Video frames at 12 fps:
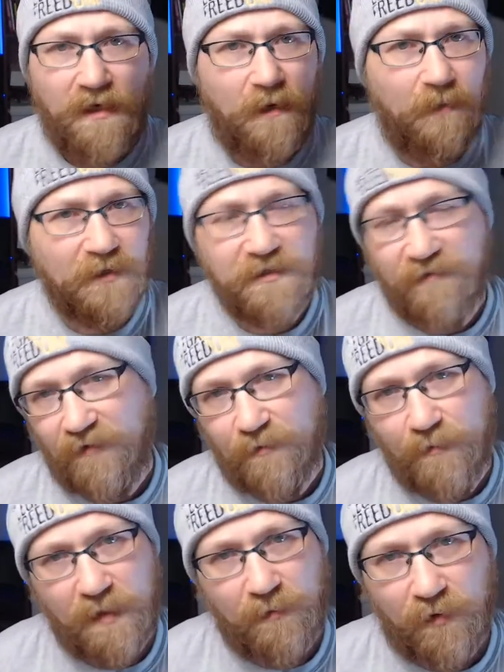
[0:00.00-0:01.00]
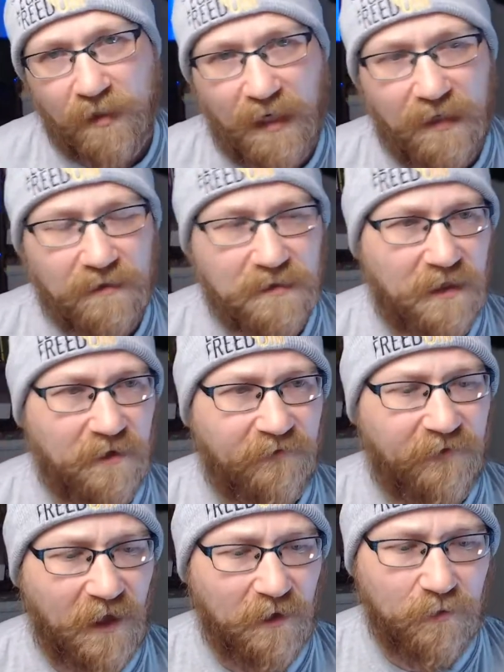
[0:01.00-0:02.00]
A bunch of other people gained a ton of
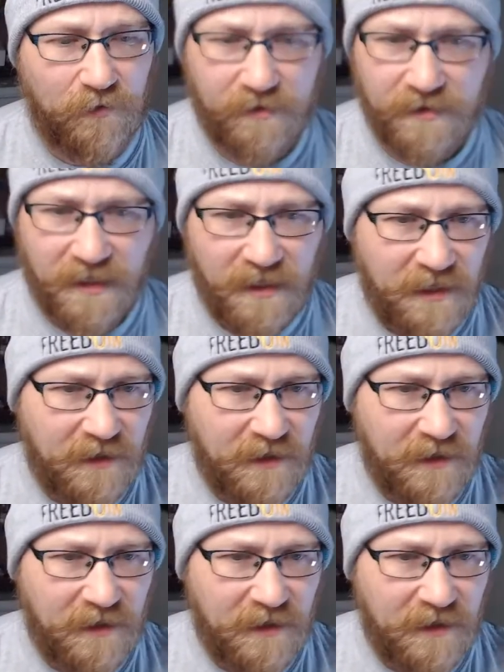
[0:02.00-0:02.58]
followers.